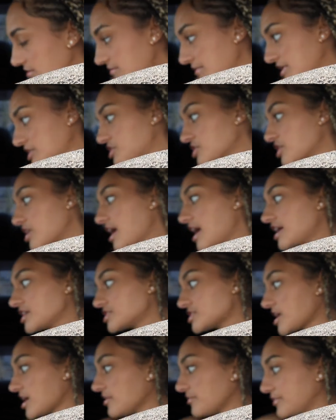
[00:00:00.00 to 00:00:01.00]
my
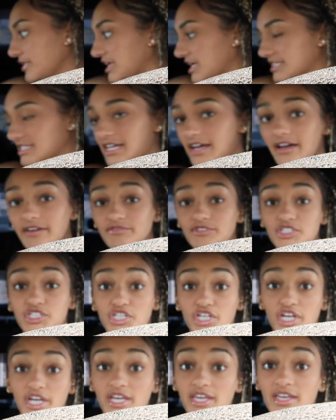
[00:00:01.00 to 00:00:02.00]
trash out because I have
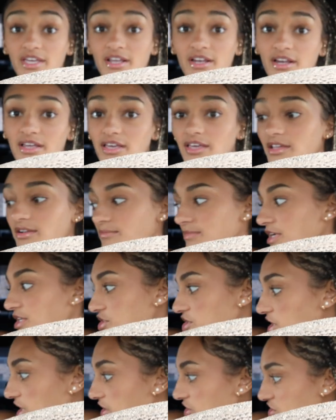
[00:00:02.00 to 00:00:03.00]
chicken in my
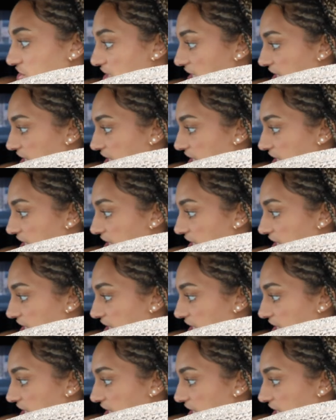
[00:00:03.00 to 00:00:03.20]
trash